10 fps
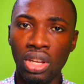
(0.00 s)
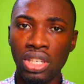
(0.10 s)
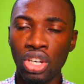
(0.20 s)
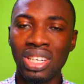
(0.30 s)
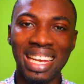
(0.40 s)

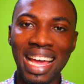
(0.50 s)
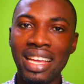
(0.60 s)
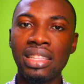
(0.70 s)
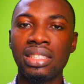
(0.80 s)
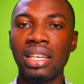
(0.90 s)
the
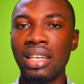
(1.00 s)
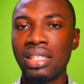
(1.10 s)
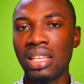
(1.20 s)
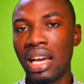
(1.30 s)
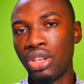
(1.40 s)
underlying
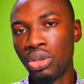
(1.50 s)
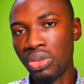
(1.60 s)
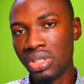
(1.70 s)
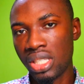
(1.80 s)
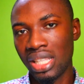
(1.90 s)
tenets are
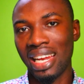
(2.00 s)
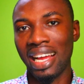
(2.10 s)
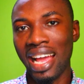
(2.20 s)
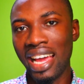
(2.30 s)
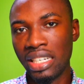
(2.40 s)
those that
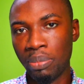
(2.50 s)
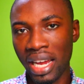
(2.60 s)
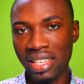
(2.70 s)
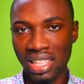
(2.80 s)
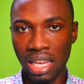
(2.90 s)
are guided
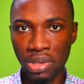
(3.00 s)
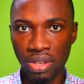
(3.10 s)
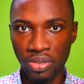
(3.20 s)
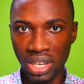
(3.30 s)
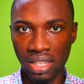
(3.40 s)
by
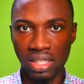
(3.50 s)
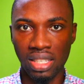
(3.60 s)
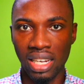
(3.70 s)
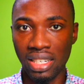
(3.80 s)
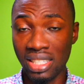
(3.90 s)
Islamic
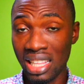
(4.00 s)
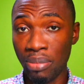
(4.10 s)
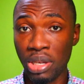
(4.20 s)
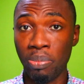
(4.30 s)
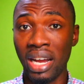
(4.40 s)
financing and
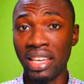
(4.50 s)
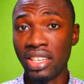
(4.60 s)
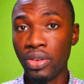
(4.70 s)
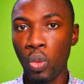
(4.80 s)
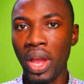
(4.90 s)
Islamic
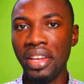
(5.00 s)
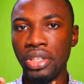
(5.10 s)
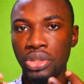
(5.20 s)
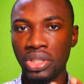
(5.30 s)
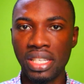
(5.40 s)
banking, where
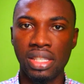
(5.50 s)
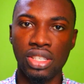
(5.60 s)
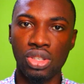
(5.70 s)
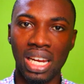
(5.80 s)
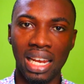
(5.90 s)
interest
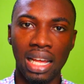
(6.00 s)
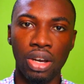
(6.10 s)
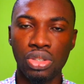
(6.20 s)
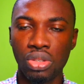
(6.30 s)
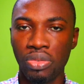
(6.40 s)
is not
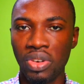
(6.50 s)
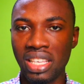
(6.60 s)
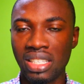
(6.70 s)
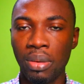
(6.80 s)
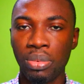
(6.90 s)
allowed. So for
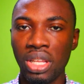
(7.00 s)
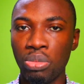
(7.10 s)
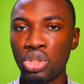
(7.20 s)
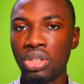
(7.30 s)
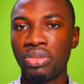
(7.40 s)
example, a
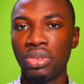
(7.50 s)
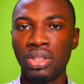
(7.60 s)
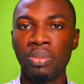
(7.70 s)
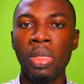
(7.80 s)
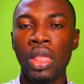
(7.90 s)
mutual
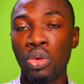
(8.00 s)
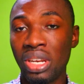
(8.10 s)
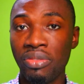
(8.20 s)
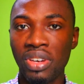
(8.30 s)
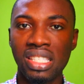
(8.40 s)
fund
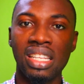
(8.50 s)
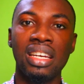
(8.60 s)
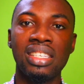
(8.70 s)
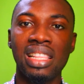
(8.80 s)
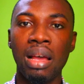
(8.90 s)
could invest in
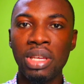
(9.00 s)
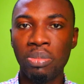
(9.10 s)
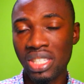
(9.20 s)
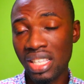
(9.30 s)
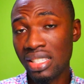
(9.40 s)
an
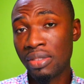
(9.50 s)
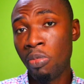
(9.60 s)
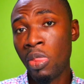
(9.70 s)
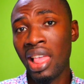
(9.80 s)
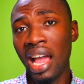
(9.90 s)
Islamic
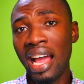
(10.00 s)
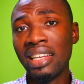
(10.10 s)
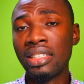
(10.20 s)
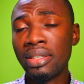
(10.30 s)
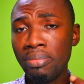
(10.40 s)
business
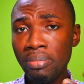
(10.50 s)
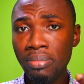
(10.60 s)
and